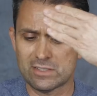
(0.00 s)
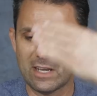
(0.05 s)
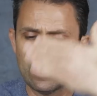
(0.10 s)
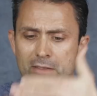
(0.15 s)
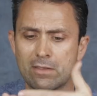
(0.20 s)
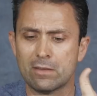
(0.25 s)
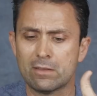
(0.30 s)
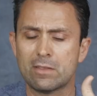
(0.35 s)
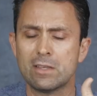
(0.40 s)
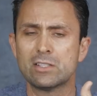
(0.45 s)
say
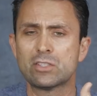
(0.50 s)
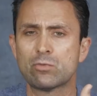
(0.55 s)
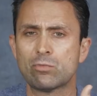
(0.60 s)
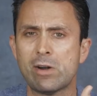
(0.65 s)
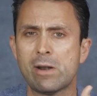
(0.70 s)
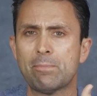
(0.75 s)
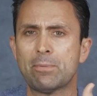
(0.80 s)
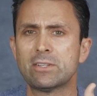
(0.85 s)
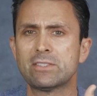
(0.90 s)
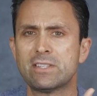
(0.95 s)
that this
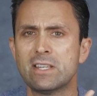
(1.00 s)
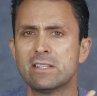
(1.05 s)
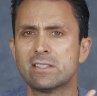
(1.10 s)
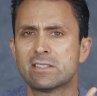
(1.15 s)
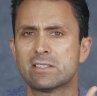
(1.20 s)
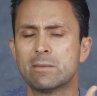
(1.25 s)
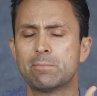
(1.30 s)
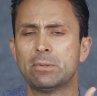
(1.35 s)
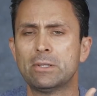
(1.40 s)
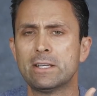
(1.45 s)

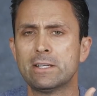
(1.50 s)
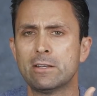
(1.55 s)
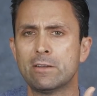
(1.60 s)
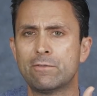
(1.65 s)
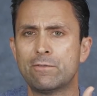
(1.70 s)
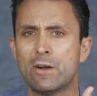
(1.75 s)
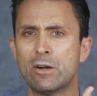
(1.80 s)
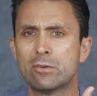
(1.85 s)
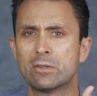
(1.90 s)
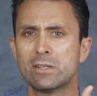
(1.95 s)
represents the plane of
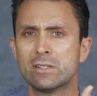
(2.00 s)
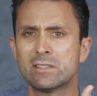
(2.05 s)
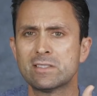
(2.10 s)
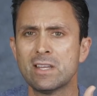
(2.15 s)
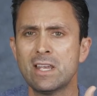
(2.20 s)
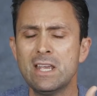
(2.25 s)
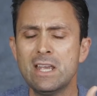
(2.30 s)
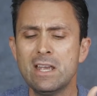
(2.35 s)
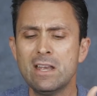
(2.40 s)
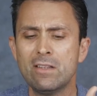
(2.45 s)
focus,
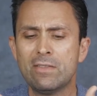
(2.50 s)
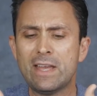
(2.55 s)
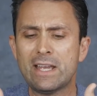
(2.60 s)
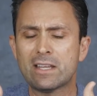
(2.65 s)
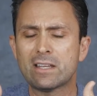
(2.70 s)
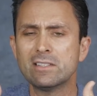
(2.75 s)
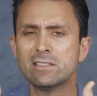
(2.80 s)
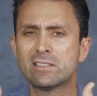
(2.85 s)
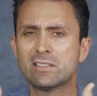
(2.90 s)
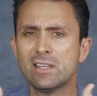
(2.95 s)

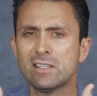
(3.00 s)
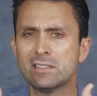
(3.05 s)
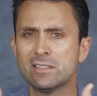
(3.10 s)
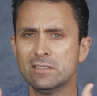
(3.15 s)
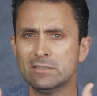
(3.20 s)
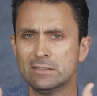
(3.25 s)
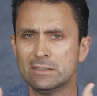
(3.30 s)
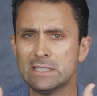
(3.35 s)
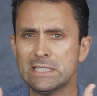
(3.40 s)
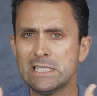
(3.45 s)
that
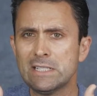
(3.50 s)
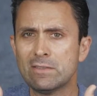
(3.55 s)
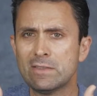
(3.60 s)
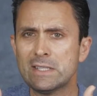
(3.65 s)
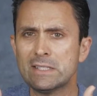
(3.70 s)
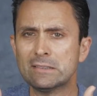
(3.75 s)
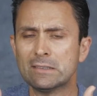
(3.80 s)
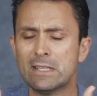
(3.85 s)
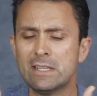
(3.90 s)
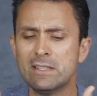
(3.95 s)
consistently
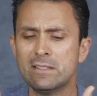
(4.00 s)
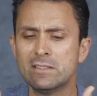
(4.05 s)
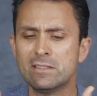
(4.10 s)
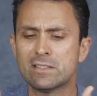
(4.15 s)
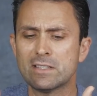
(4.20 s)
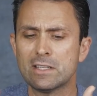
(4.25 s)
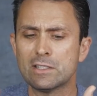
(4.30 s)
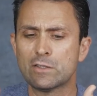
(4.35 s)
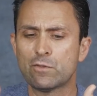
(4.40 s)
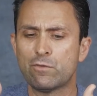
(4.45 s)
the
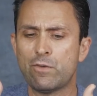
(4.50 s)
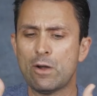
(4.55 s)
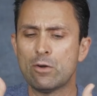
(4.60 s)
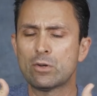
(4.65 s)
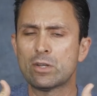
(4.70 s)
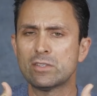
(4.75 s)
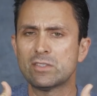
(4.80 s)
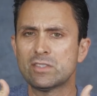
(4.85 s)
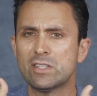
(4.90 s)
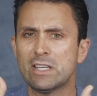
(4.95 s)
lens is
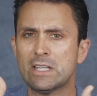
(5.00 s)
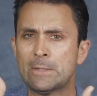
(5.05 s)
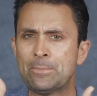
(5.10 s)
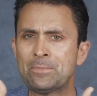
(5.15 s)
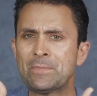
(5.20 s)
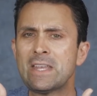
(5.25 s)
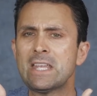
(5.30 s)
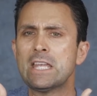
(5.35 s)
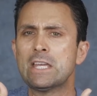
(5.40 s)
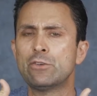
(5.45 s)

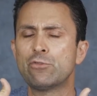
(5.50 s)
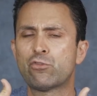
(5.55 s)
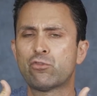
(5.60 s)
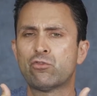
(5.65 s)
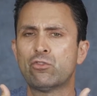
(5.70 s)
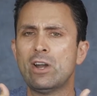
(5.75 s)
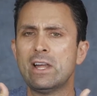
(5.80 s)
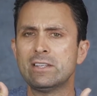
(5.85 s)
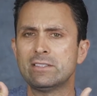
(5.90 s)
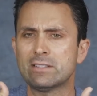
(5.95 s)
focusing in
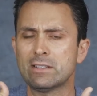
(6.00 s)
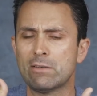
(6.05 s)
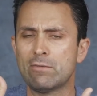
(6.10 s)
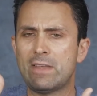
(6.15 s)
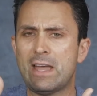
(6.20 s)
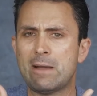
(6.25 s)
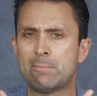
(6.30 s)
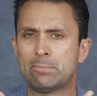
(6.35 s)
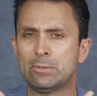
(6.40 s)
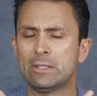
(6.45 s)
front of
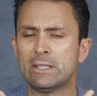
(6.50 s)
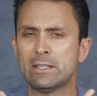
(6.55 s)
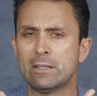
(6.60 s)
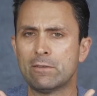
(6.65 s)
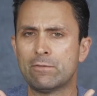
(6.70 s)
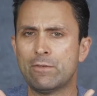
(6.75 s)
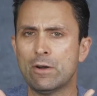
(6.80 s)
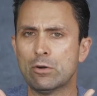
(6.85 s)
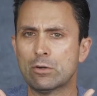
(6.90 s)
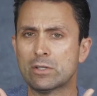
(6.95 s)
that plane
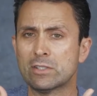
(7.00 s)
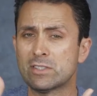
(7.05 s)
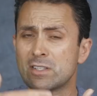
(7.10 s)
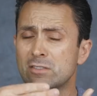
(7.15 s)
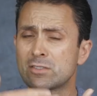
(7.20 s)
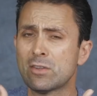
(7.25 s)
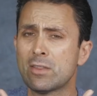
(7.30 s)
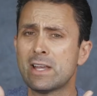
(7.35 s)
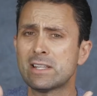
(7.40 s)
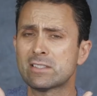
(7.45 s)
of focus.
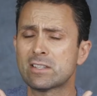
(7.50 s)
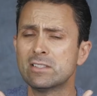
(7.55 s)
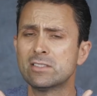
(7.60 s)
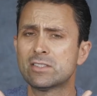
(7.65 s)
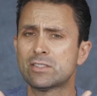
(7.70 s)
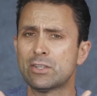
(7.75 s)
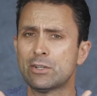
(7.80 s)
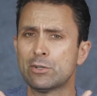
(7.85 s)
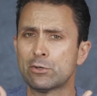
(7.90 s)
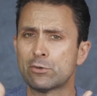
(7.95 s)
And so that's
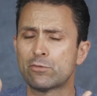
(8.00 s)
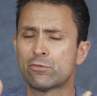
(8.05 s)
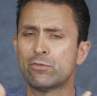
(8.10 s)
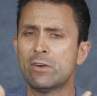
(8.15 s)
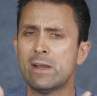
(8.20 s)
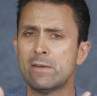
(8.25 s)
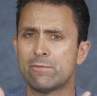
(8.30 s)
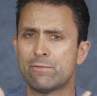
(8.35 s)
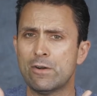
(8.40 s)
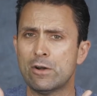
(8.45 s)
considered
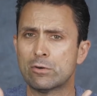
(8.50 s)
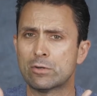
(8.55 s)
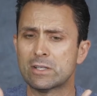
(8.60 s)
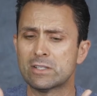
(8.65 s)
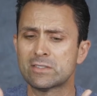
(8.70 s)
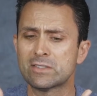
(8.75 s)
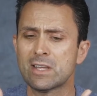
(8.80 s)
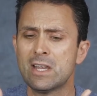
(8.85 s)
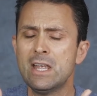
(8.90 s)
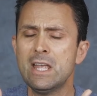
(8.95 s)
front
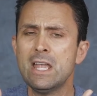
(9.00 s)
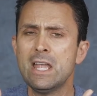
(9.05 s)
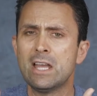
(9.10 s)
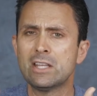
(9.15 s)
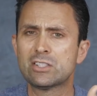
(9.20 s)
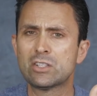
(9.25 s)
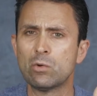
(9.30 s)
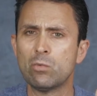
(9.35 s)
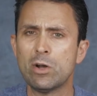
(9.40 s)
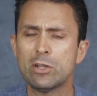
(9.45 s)
focus.
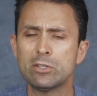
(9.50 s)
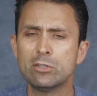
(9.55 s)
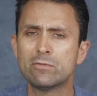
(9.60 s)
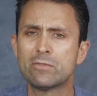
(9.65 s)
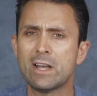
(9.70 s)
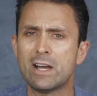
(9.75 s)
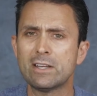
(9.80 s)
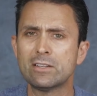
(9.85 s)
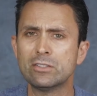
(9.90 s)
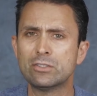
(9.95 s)
And so what you've
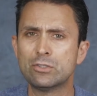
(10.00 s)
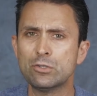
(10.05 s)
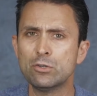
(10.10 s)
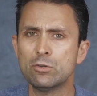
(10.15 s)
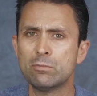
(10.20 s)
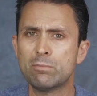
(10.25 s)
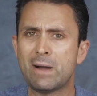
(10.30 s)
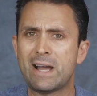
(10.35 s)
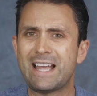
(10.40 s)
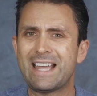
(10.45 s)
got to
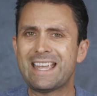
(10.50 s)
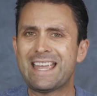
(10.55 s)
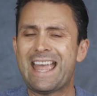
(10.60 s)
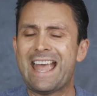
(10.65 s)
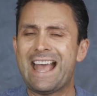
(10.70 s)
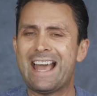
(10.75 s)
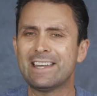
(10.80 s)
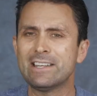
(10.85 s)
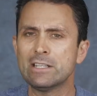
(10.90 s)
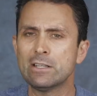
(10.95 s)
do by
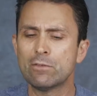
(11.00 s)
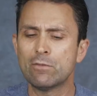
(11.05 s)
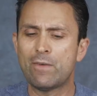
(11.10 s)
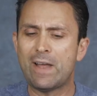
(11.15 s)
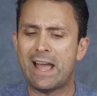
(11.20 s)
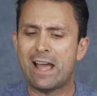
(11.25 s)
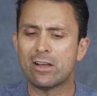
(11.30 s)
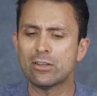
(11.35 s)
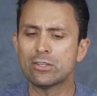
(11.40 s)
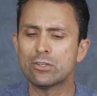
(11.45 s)
adding
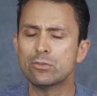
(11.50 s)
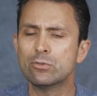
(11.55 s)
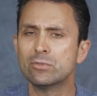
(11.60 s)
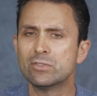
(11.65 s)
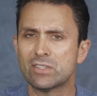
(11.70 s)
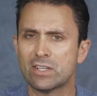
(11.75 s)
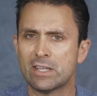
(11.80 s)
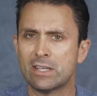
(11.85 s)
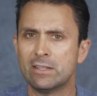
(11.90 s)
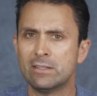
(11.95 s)

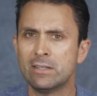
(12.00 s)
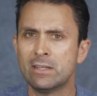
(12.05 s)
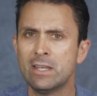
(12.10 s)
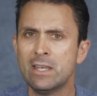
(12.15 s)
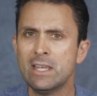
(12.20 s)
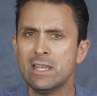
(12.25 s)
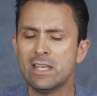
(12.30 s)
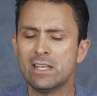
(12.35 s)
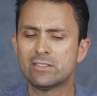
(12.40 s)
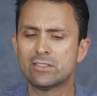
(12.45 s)
values in
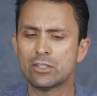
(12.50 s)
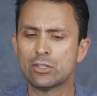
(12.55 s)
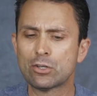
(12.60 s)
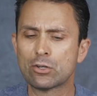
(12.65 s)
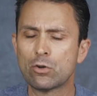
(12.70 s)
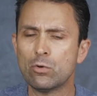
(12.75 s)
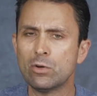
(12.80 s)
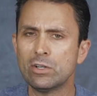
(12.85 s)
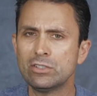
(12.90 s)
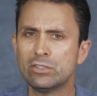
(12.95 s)
is that you're
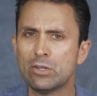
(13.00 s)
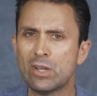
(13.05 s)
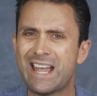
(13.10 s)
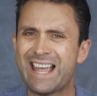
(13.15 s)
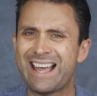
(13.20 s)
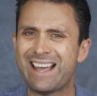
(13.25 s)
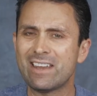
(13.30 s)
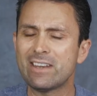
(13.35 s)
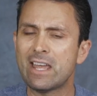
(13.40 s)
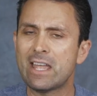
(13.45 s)
going to
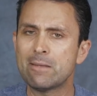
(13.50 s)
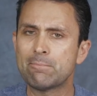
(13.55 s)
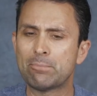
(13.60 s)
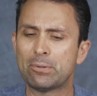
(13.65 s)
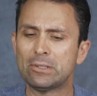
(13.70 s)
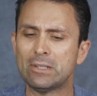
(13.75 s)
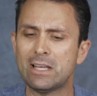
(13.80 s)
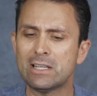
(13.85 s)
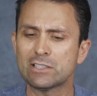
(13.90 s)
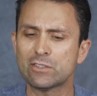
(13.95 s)
add a
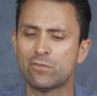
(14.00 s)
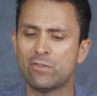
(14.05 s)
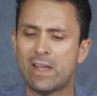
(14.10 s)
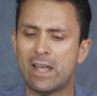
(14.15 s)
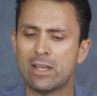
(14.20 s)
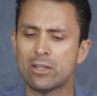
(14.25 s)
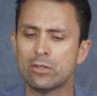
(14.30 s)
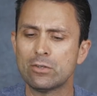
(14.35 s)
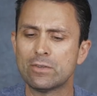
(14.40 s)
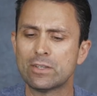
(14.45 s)
plus
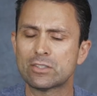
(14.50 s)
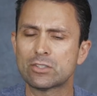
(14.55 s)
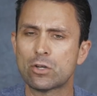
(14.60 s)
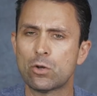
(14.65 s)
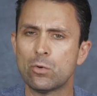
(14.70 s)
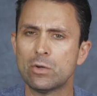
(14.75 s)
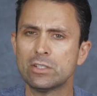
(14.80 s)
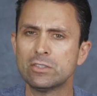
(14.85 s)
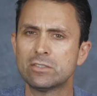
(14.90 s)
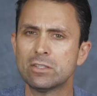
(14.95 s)
value that's
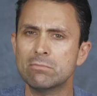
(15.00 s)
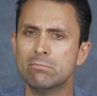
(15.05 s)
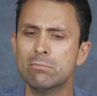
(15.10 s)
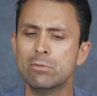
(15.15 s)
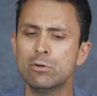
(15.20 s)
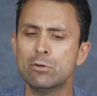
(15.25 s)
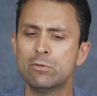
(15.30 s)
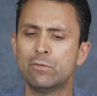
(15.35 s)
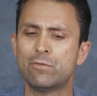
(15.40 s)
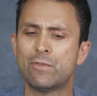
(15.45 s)
going to
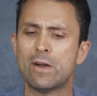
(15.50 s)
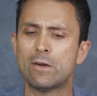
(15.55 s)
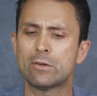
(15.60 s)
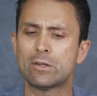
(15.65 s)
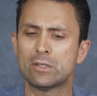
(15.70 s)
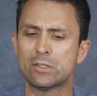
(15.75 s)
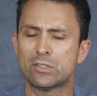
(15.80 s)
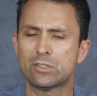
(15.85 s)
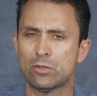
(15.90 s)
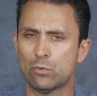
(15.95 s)
move
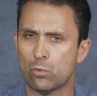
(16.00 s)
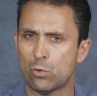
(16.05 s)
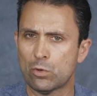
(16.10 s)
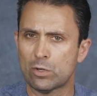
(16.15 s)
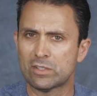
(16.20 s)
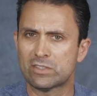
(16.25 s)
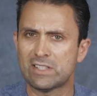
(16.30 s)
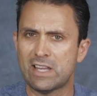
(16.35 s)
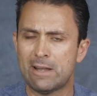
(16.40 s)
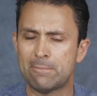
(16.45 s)
focus
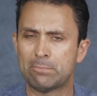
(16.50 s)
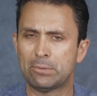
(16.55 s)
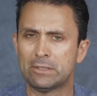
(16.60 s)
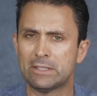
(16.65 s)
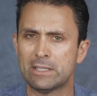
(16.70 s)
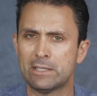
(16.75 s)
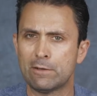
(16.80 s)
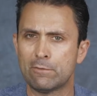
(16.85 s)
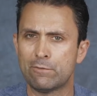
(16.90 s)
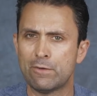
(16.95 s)
towards that
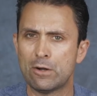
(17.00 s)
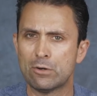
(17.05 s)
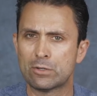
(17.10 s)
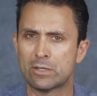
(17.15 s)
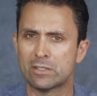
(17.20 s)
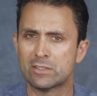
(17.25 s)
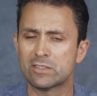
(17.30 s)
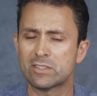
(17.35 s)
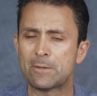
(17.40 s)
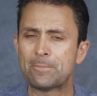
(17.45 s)
plane of
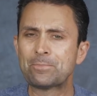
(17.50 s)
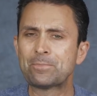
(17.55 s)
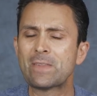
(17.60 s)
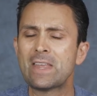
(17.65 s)
focus.